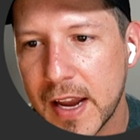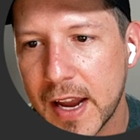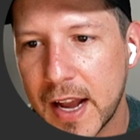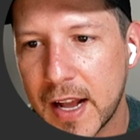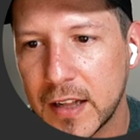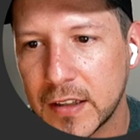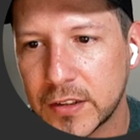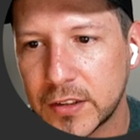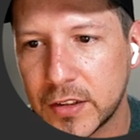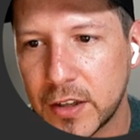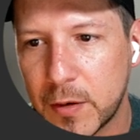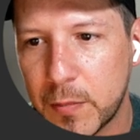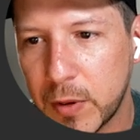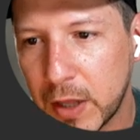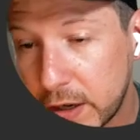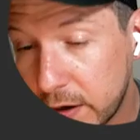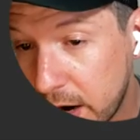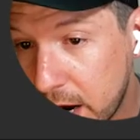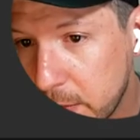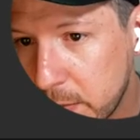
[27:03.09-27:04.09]
also a
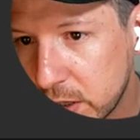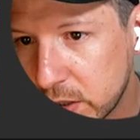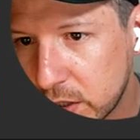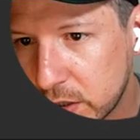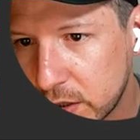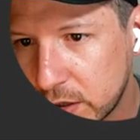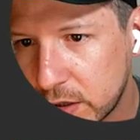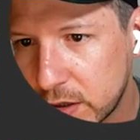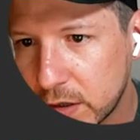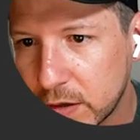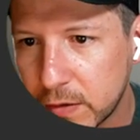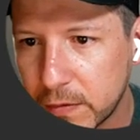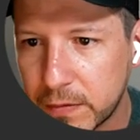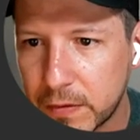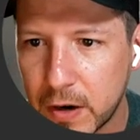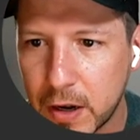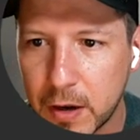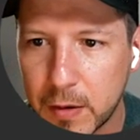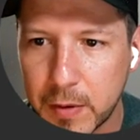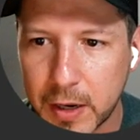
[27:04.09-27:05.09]
player armature
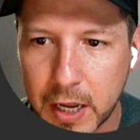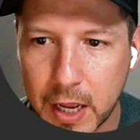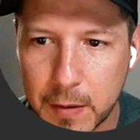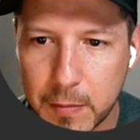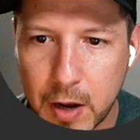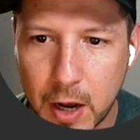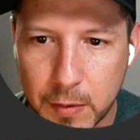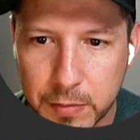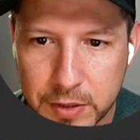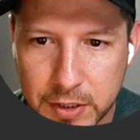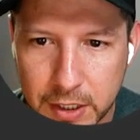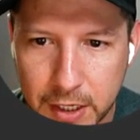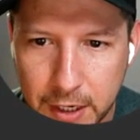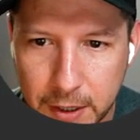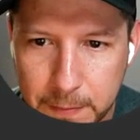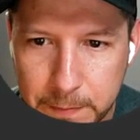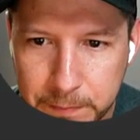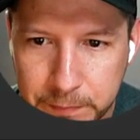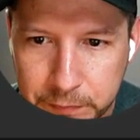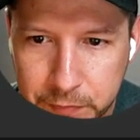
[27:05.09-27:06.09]
from a game
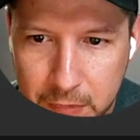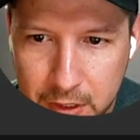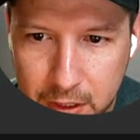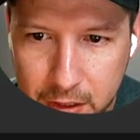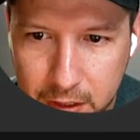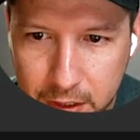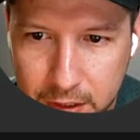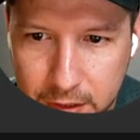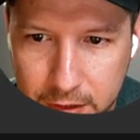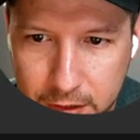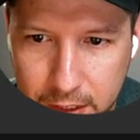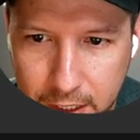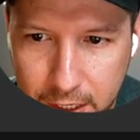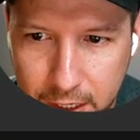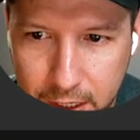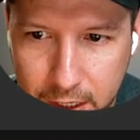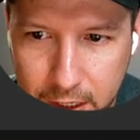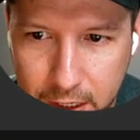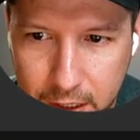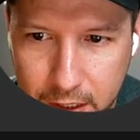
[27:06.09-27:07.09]
object, and
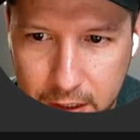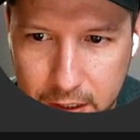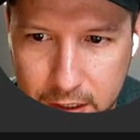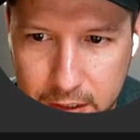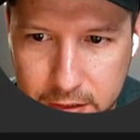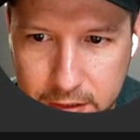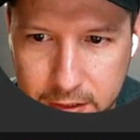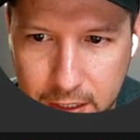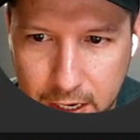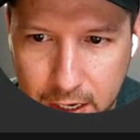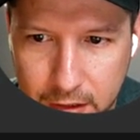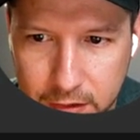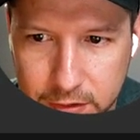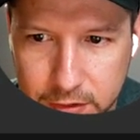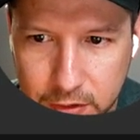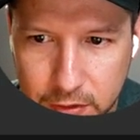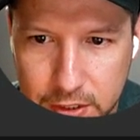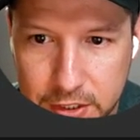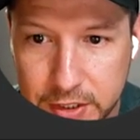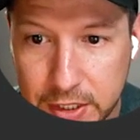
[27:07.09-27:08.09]
then it's
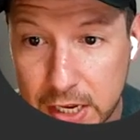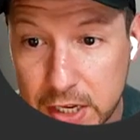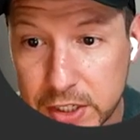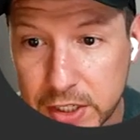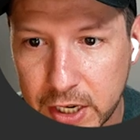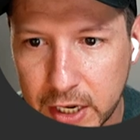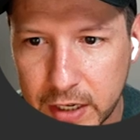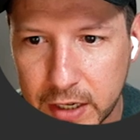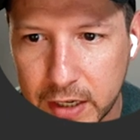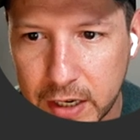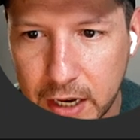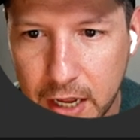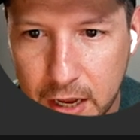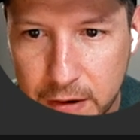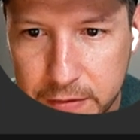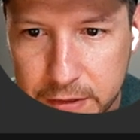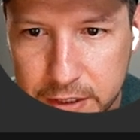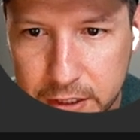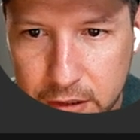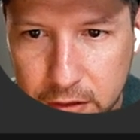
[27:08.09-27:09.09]
also instantiating it
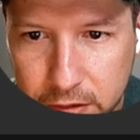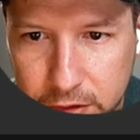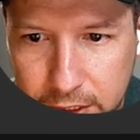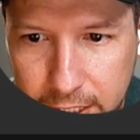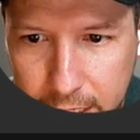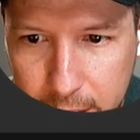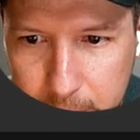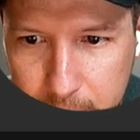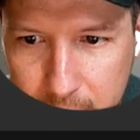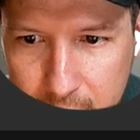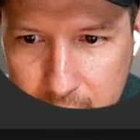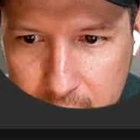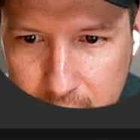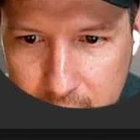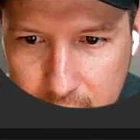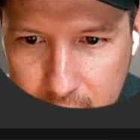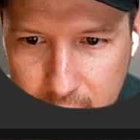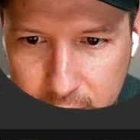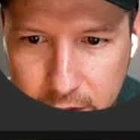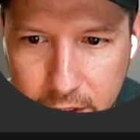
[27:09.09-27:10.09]
every single time.
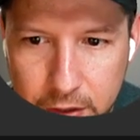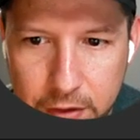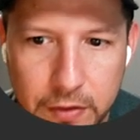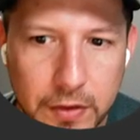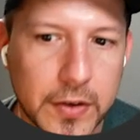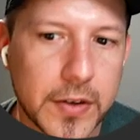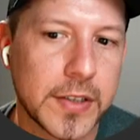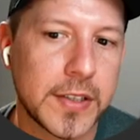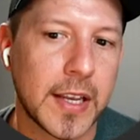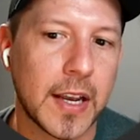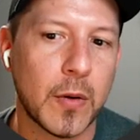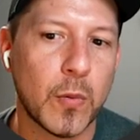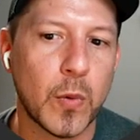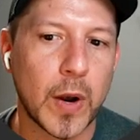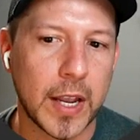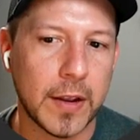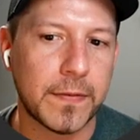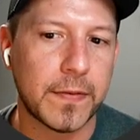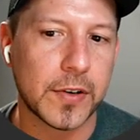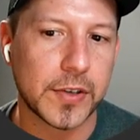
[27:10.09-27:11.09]
And there is a
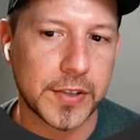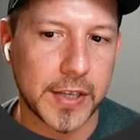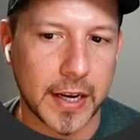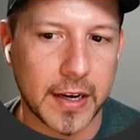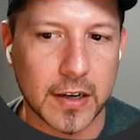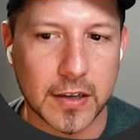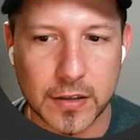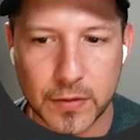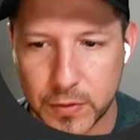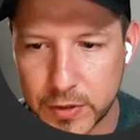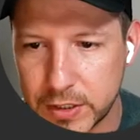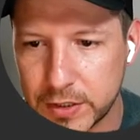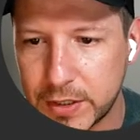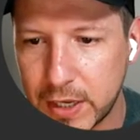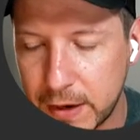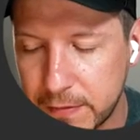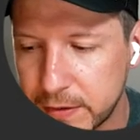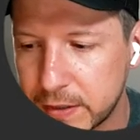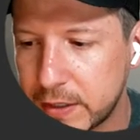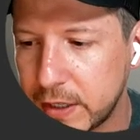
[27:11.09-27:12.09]
wait for seconds, which is
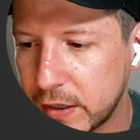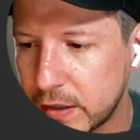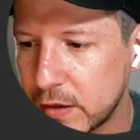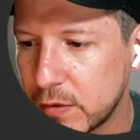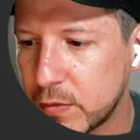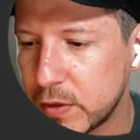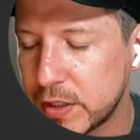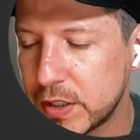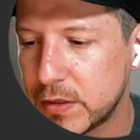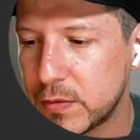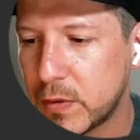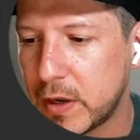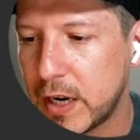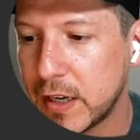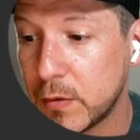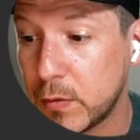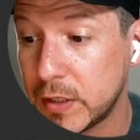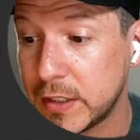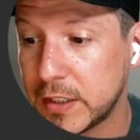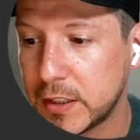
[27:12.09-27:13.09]
half a second, which is what I
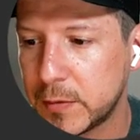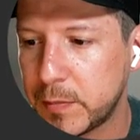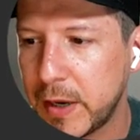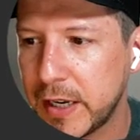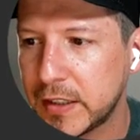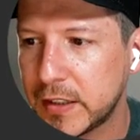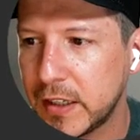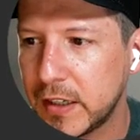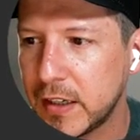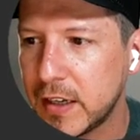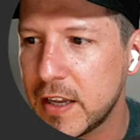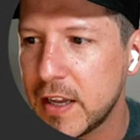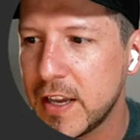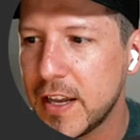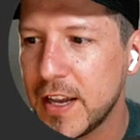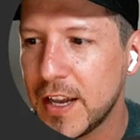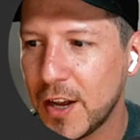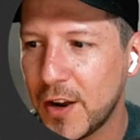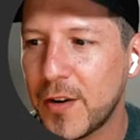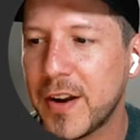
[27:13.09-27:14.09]
was expecting.
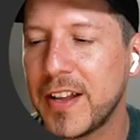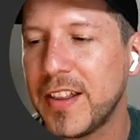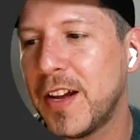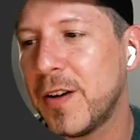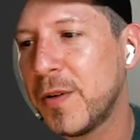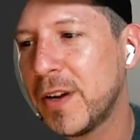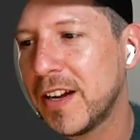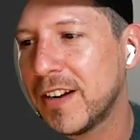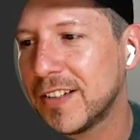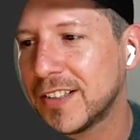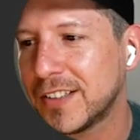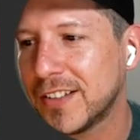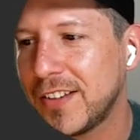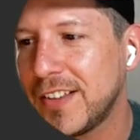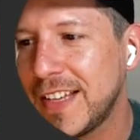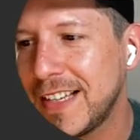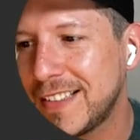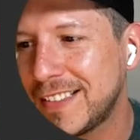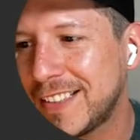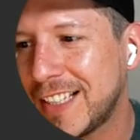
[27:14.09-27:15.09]
Okay, there we go. So
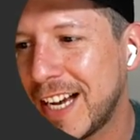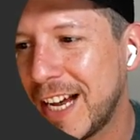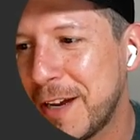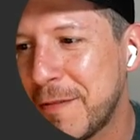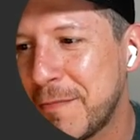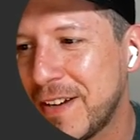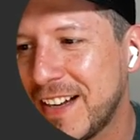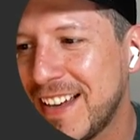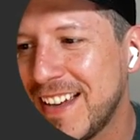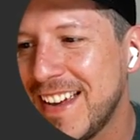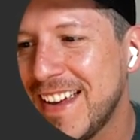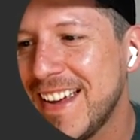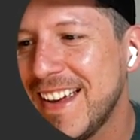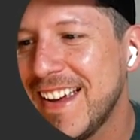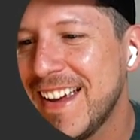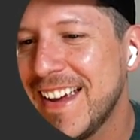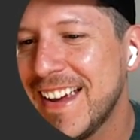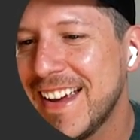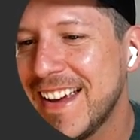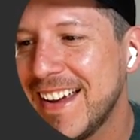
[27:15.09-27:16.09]
this time
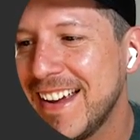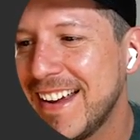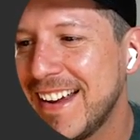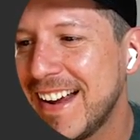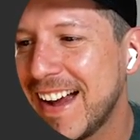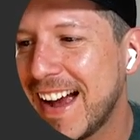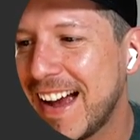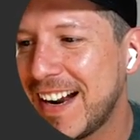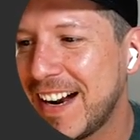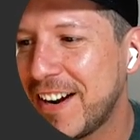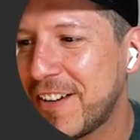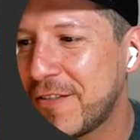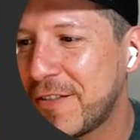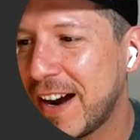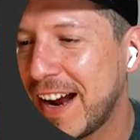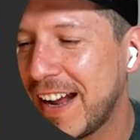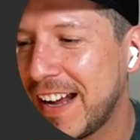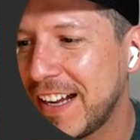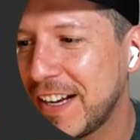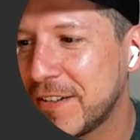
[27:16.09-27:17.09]
he got it
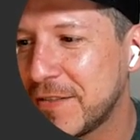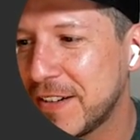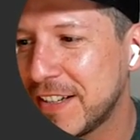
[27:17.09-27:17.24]
right,